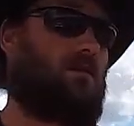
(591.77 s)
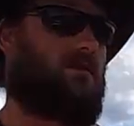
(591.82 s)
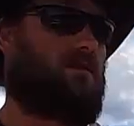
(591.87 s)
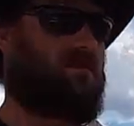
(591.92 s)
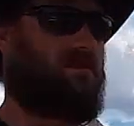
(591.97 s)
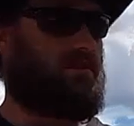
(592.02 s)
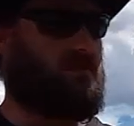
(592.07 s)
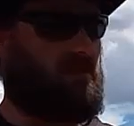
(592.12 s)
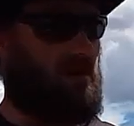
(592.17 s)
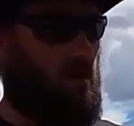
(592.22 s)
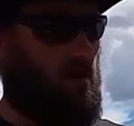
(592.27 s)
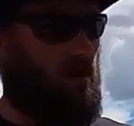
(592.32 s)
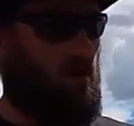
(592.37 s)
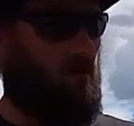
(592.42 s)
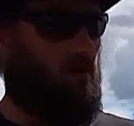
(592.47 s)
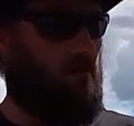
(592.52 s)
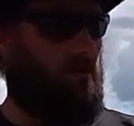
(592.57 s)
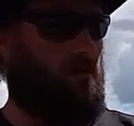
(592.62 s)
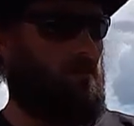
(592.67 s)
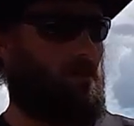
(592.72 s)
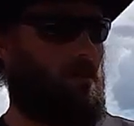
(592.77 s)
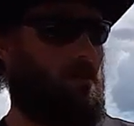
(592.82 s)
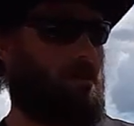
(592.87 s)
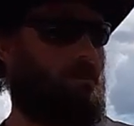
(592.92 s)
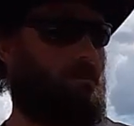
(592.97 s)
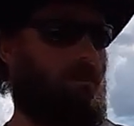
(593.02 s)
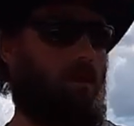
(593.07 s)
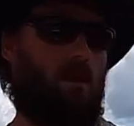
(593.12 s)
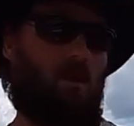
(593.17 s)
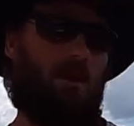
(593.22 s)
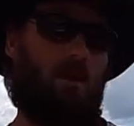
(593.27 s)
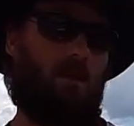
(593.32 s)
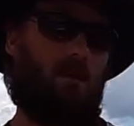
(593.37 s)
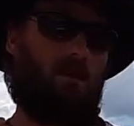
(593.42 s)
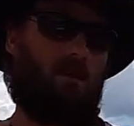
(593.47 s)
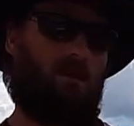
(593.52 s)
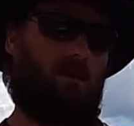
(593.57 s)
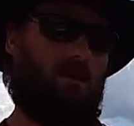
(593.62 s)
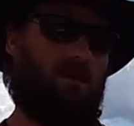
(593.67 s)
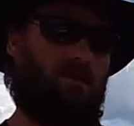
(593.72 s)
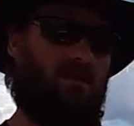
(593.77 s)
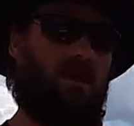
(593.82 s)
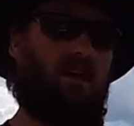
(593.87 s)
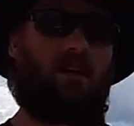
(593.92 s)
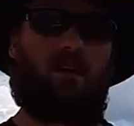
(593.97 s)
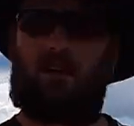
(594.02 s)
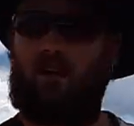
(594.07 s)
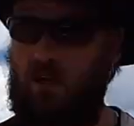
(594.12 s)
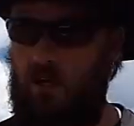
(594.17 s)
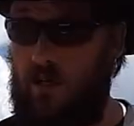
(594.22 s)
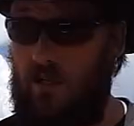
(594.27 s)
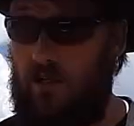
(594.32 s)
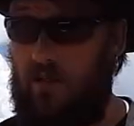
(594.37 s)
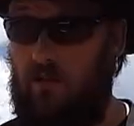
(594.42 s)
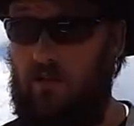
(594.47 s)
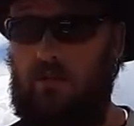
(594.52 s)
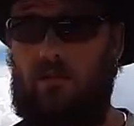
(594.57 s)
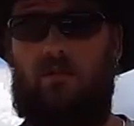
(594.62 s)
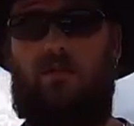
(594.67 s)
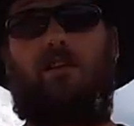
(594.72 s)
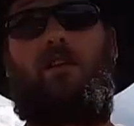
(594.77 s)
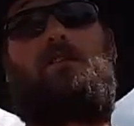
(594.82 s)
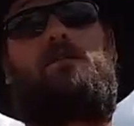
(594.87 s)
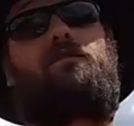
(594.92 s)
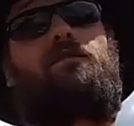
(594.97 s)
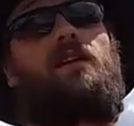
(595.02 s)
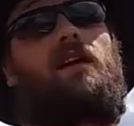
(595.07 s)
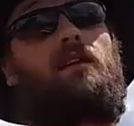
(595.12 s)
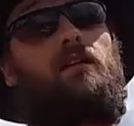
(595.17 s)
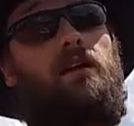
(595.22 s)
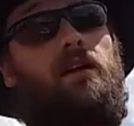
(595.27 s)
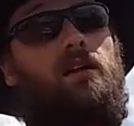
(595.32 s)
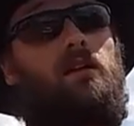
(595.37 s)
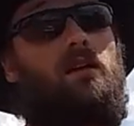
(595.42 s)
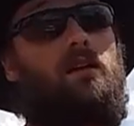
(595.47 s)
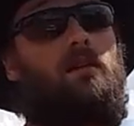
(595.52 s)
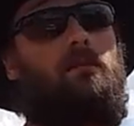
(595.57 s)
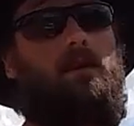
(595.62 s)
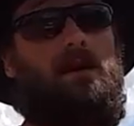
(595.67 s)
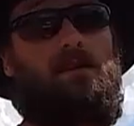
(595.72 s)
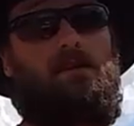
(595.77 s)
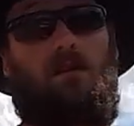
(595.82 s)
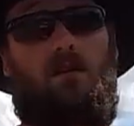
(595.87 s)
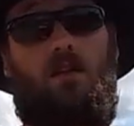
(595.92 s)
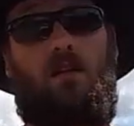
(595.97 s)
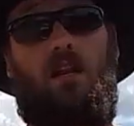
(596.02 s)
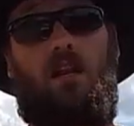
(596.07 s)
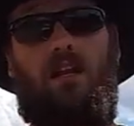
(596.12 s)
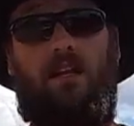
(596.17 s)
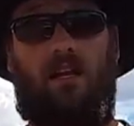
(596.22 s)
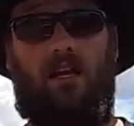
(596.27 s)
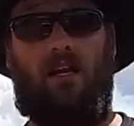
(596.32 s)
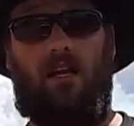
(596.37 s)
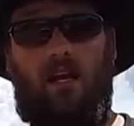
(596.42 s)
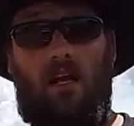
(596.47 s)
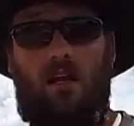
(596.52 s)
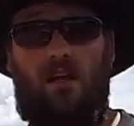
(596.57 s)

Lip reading: So they're good. They're very good about their cleaning.